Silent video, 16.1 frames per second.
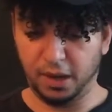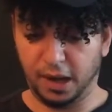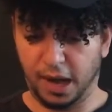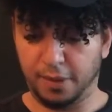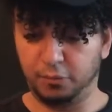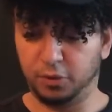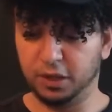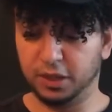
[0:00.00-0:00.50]

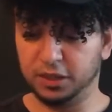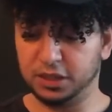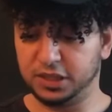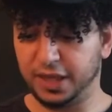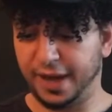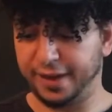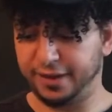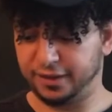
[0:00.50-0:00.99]
I'm really
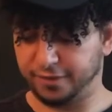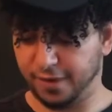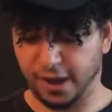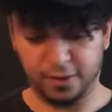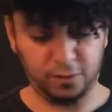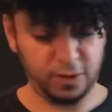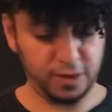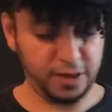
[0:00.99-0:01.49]

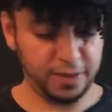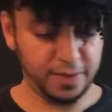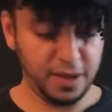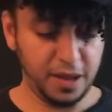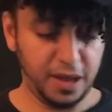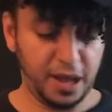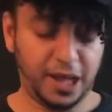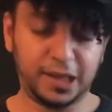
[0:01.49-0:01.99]
satisfied with it,
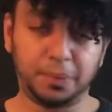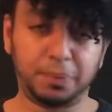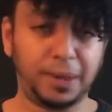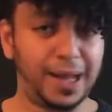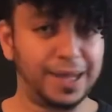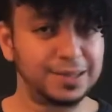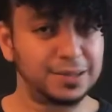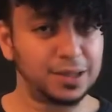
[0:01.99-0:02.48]
and the
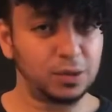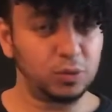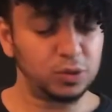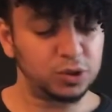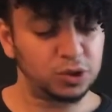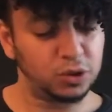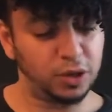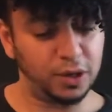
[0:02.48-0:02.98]
plastic
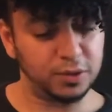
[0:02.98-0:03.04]
was good.